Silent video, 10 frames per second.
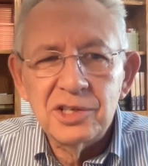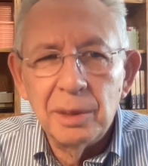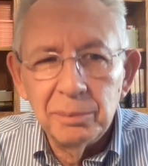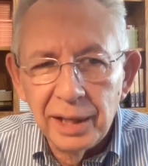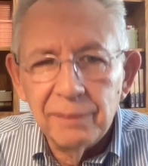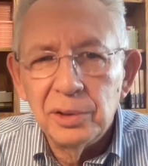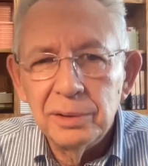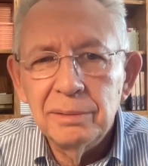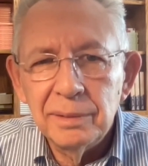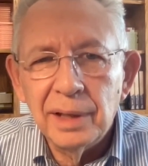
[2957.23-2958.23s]
some
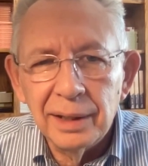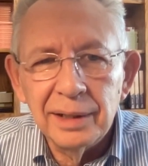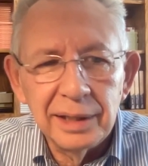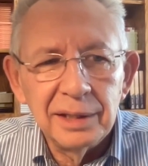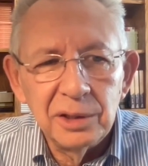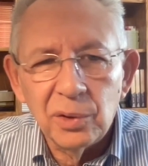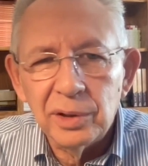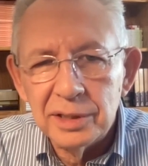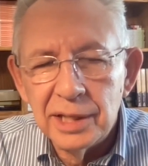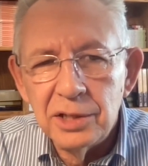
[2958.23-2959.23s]
level in the
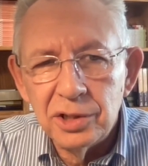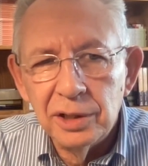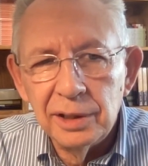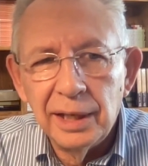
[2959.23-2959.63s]
organization.